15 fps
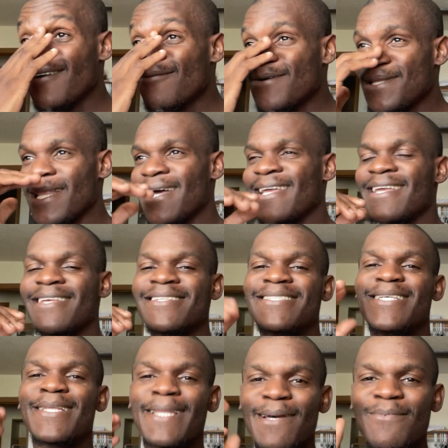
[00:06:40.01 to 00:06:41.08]
like
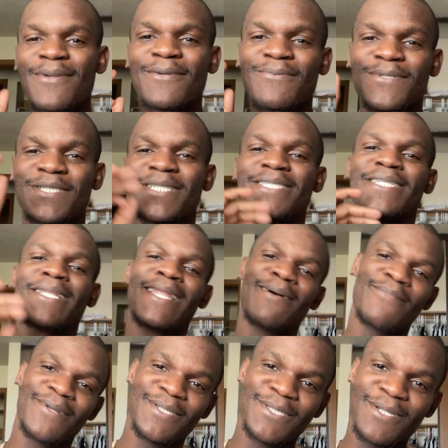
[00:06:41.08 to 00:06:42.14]
celebrities was just
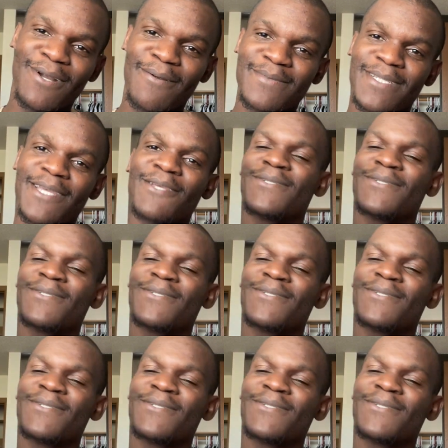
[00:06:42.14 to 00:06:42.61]
celebrities, you know what I'm saying?